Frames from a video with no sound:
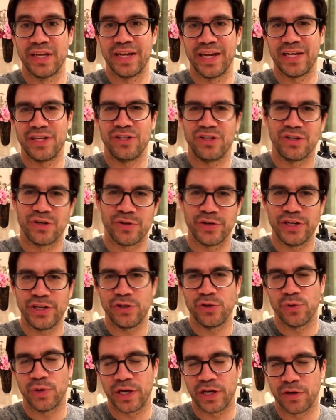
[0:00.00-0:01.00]
And you know, he
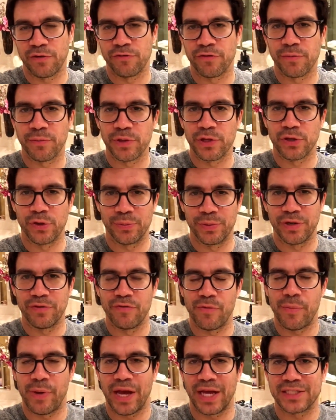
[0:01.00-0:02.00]
knew I come from a little bit of
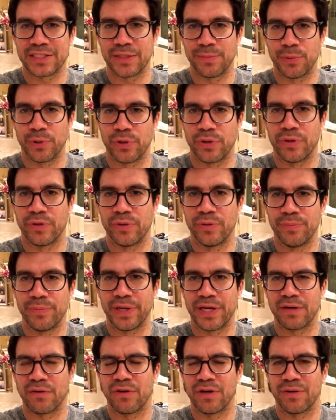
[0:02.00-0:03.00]
a basketball
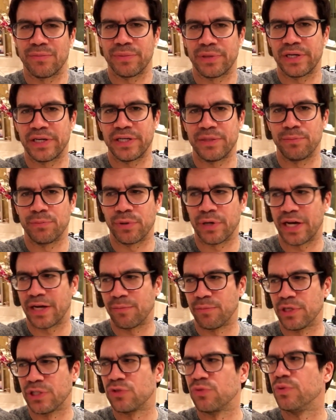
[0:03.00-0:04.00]
background, but I didn't brag
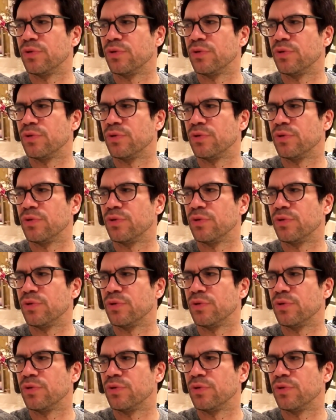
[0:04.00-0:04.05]
much.